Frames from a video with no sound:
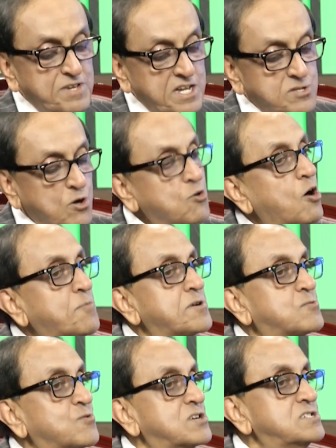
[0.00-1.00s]
be in the
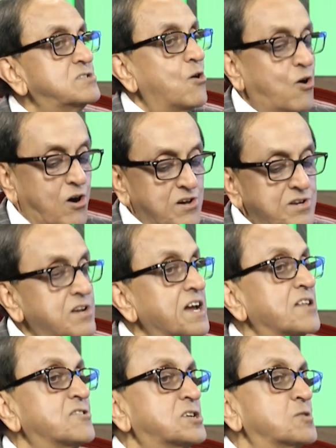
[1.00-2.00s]
corporate world or
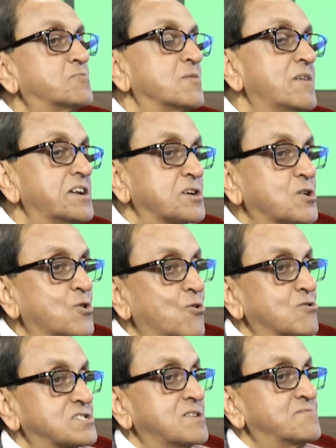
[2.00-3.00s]
in the diplomatic
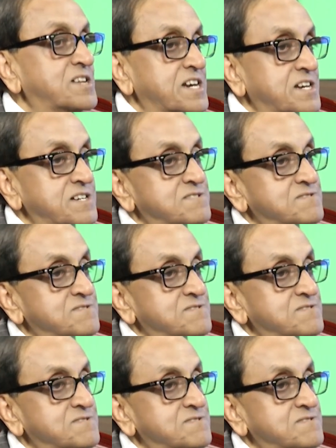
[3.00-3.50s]
corps someday?